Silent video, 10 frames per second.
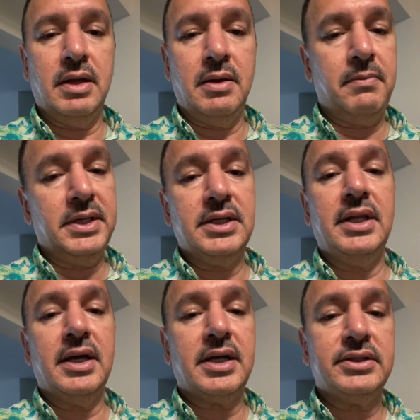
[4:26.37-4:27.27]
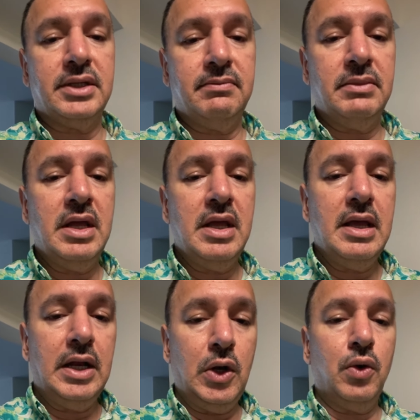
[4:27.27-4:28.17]
basically a custom
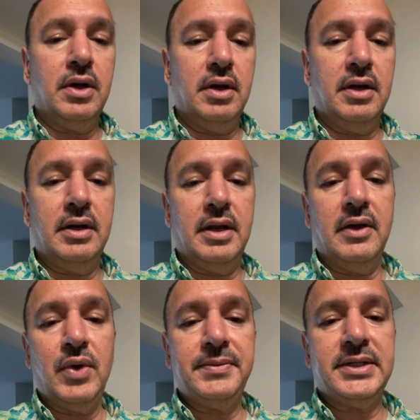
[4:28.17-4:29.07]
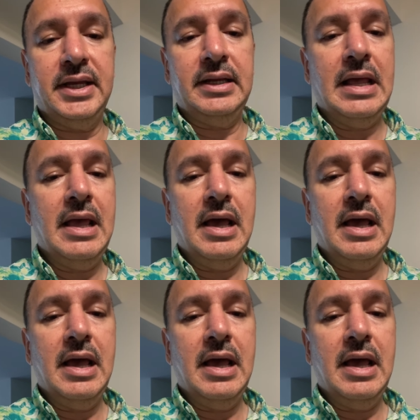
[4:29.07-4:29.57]
local website,